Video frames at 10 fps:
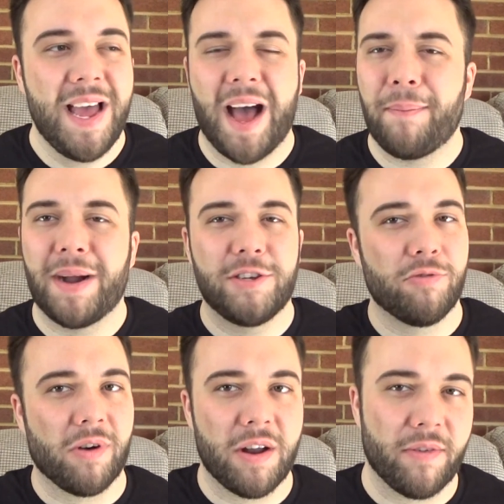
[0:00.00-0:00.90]
I might
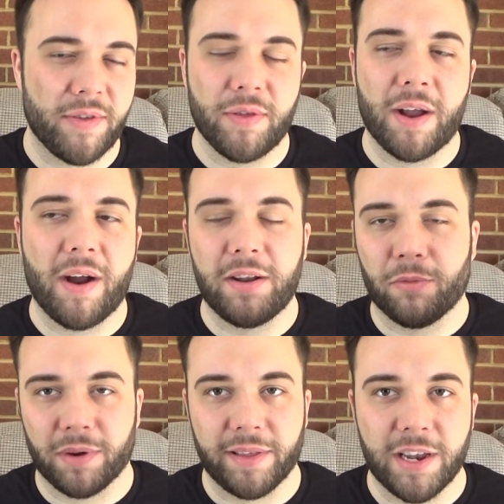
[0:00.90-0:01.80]
do a re-review there, I
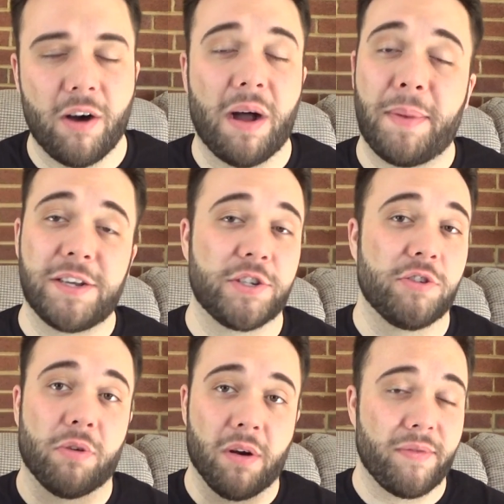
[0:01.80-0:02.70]
don't really know. I might just
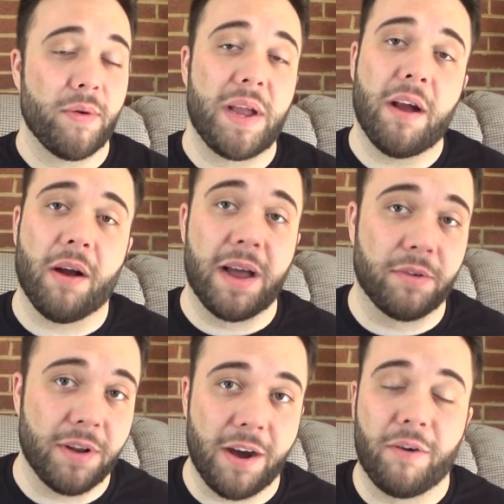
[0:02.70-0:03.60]
do a review here, I
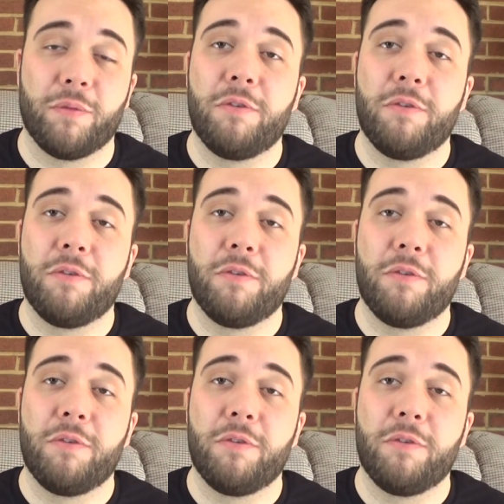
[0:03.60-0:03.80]
don't know.